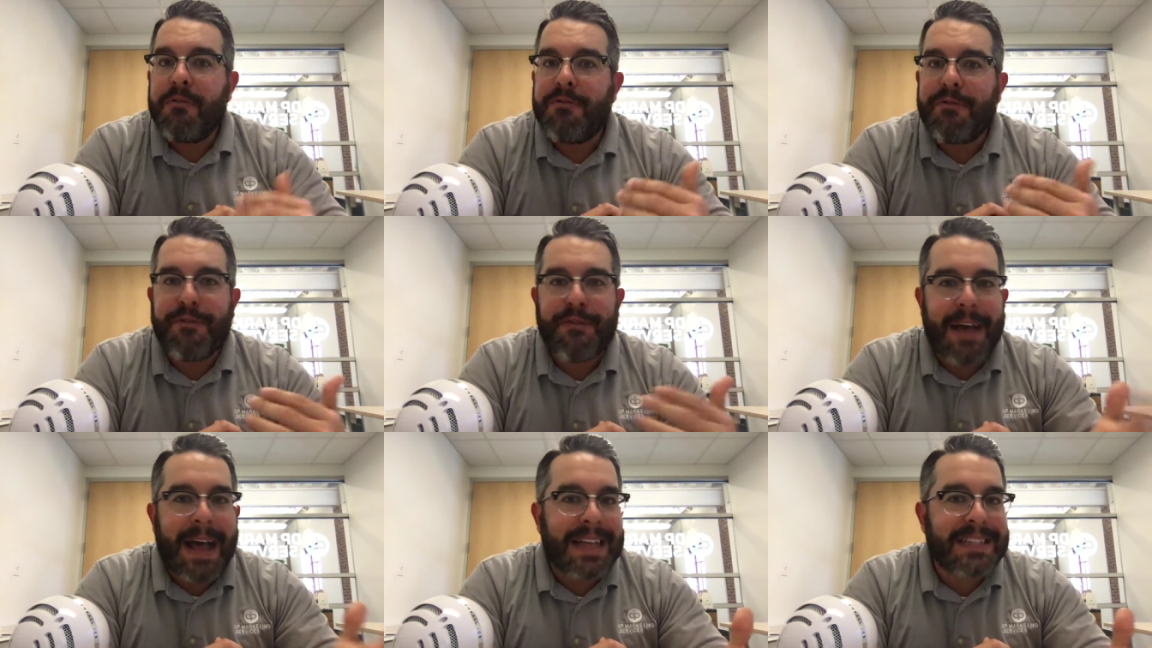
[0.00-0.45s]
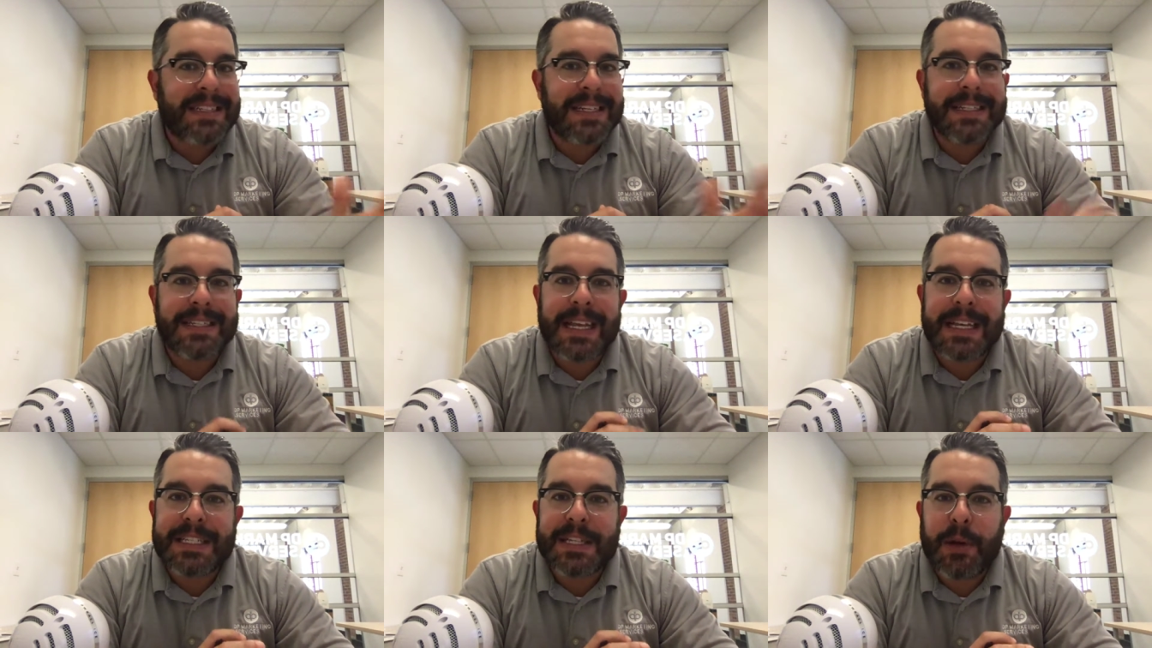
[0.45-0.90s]

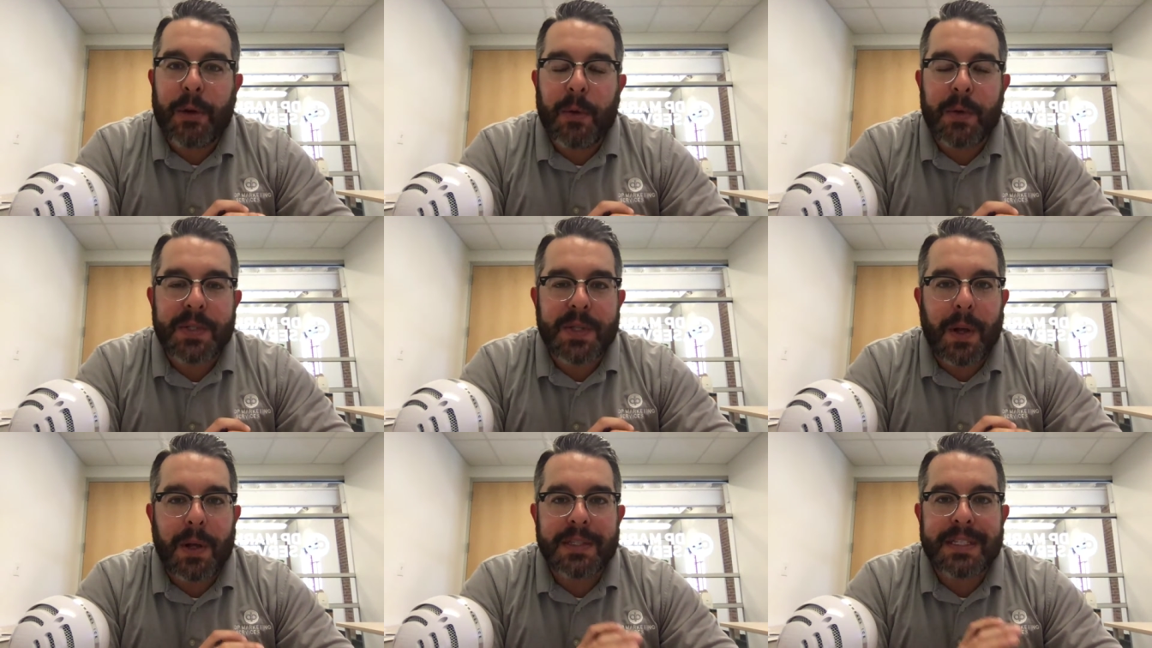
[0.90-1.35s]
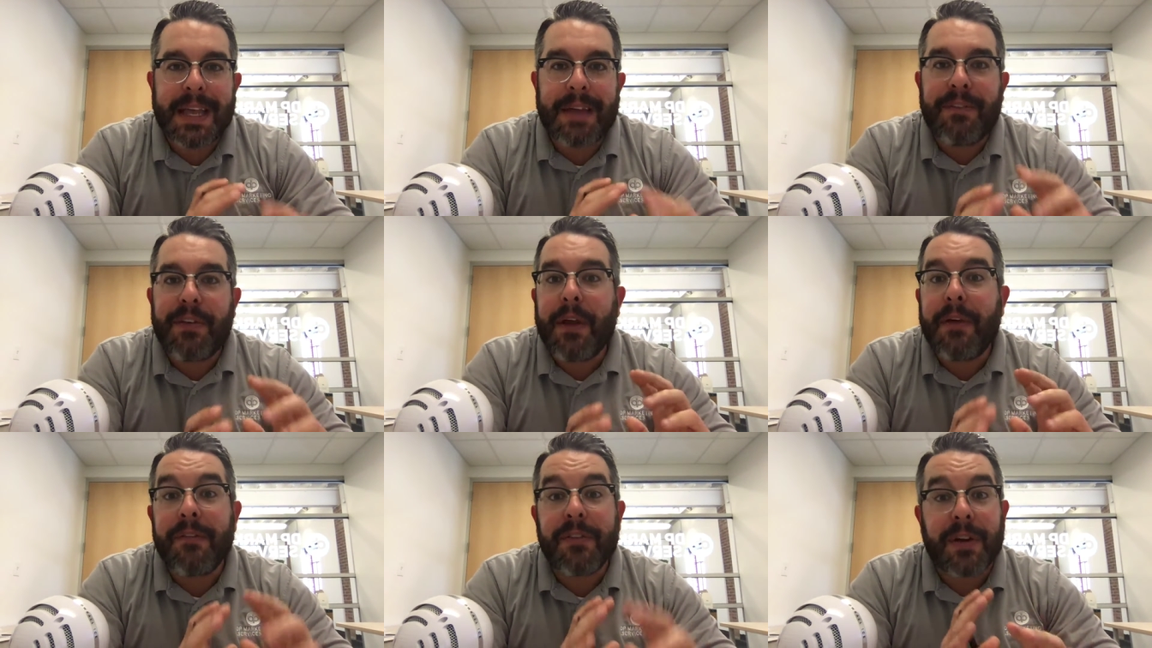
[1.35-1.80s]
fastest SEO results.
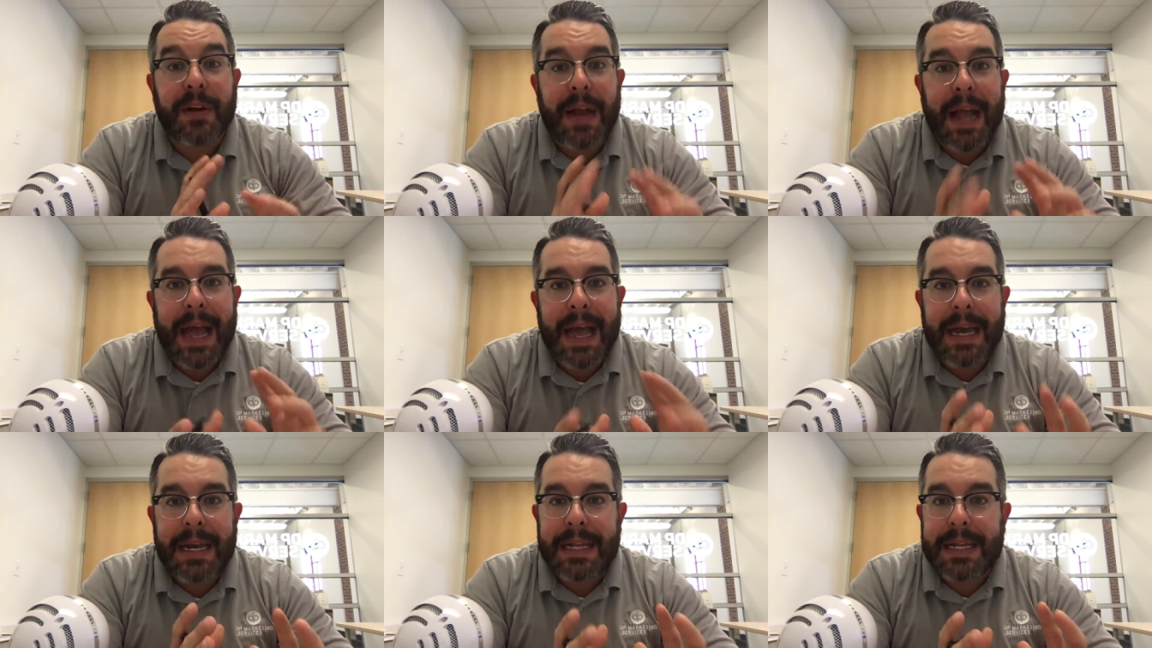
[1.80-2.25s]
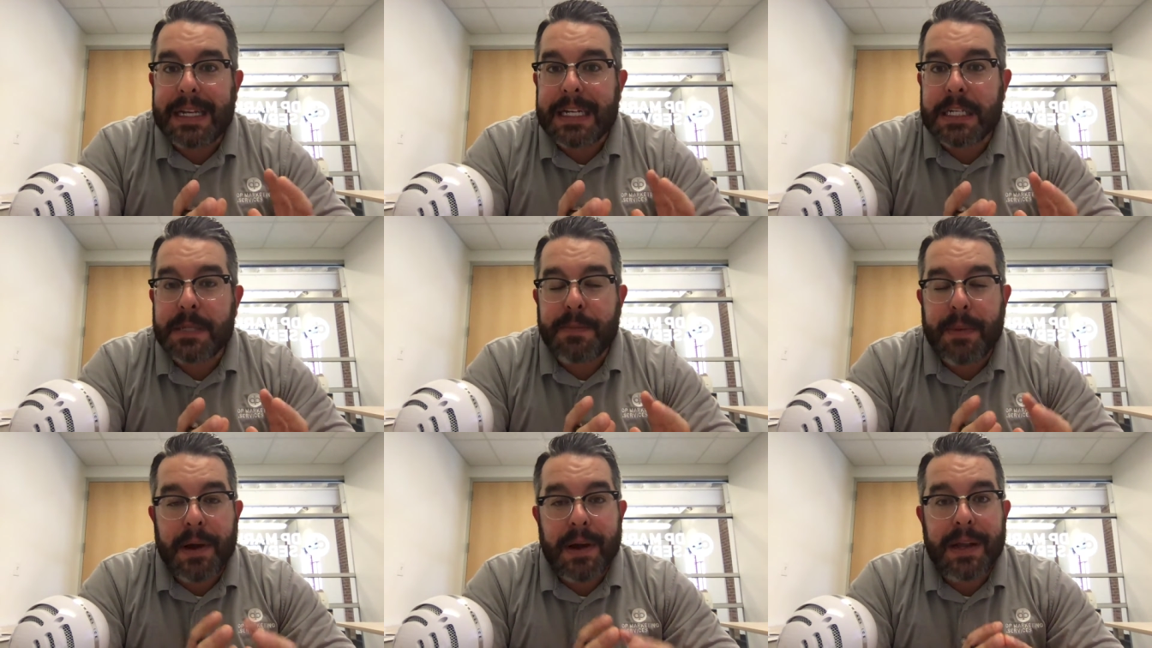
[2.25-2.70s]
Have you ever had an
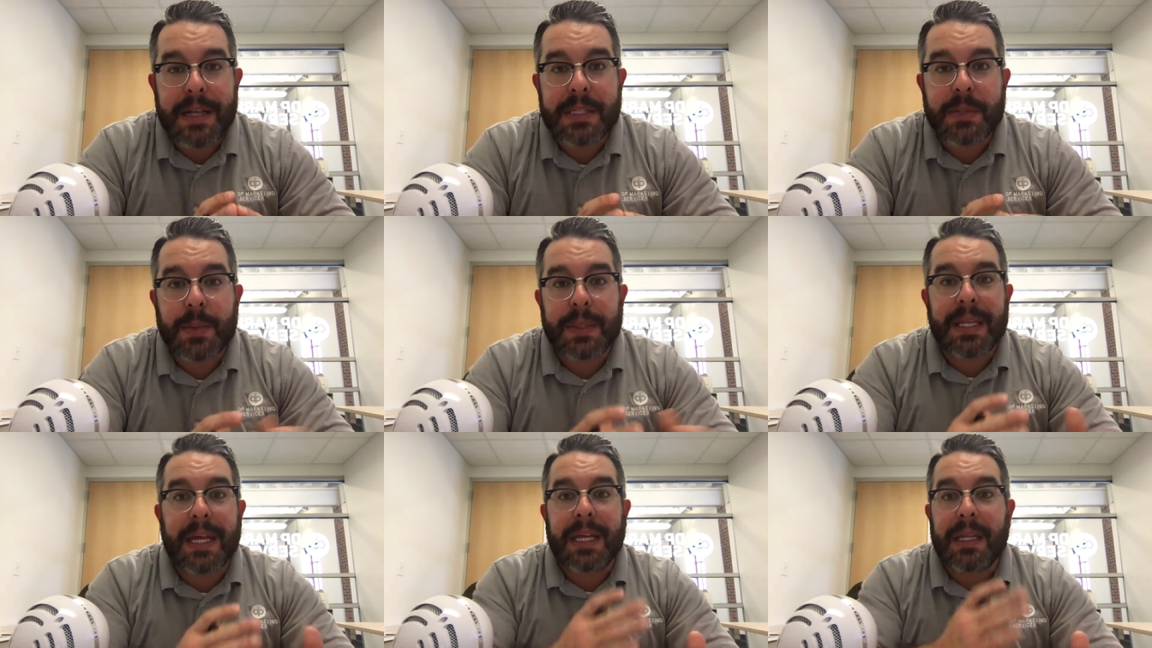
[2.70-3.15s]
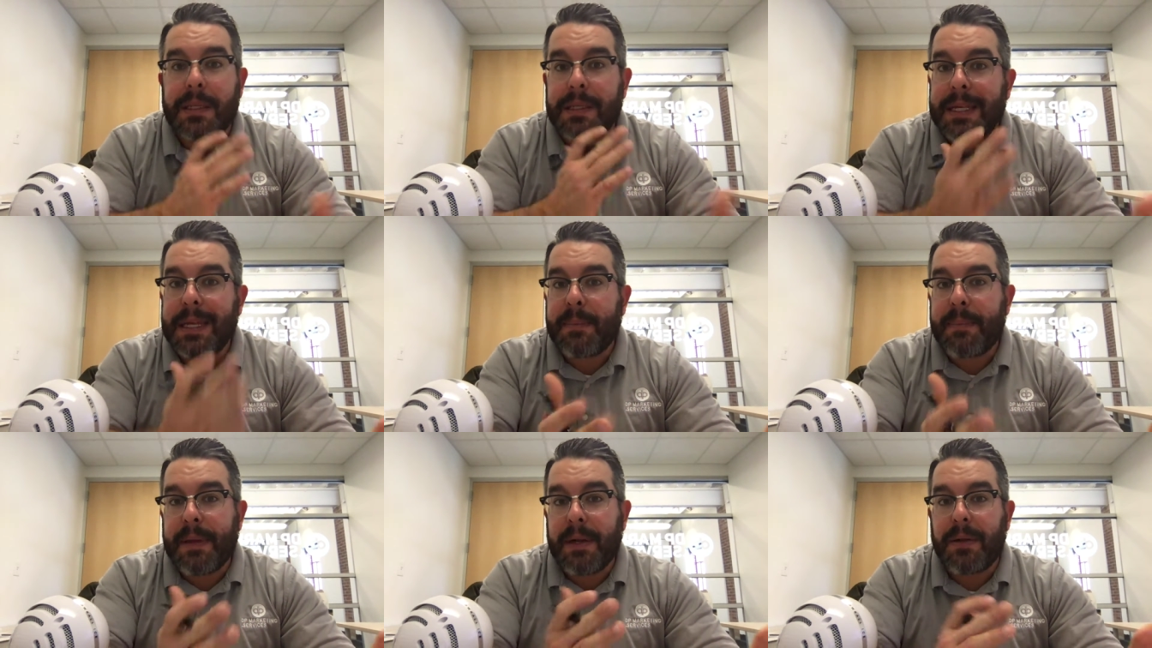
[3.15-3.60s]
experience with like
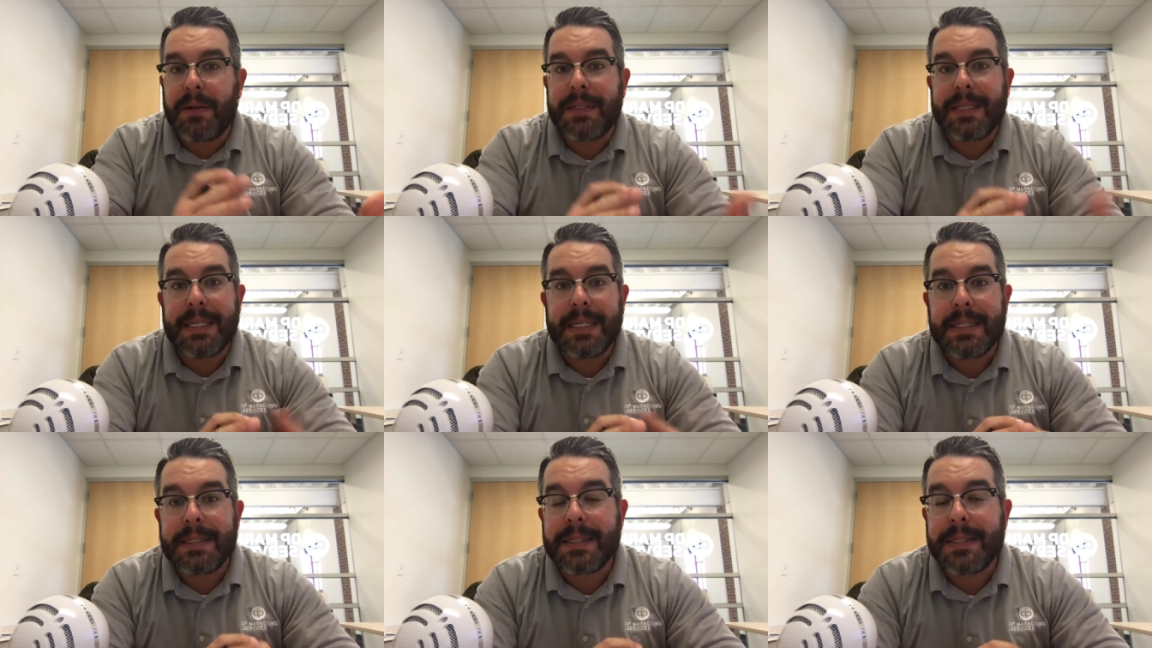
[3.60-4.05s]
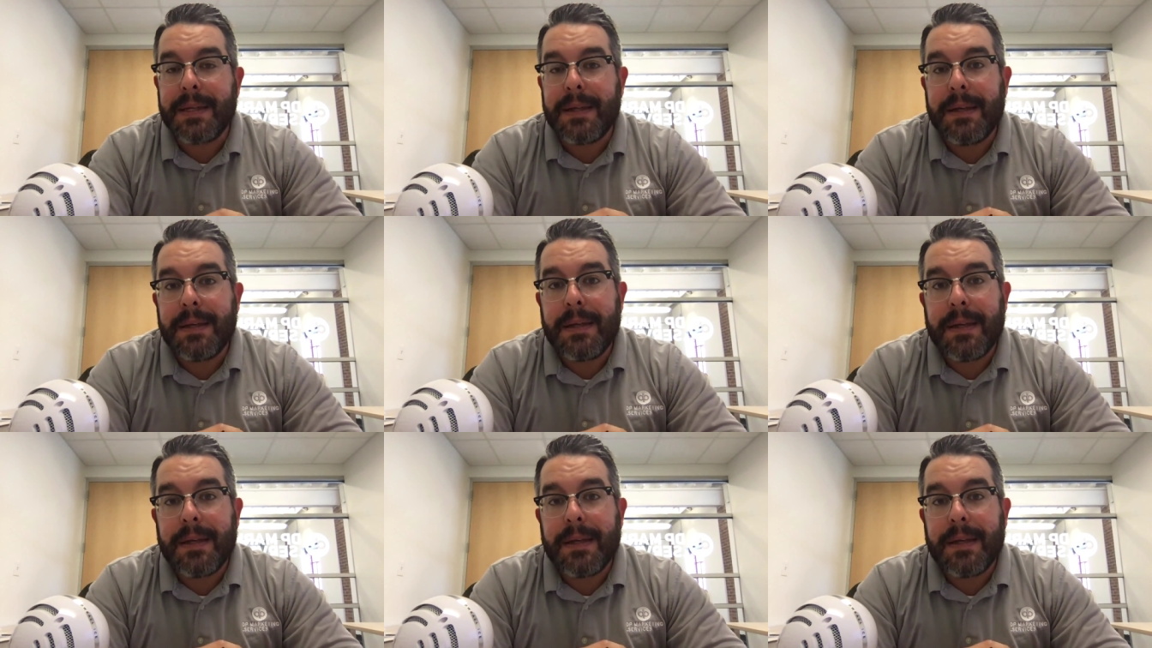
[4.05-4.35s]
link penalties?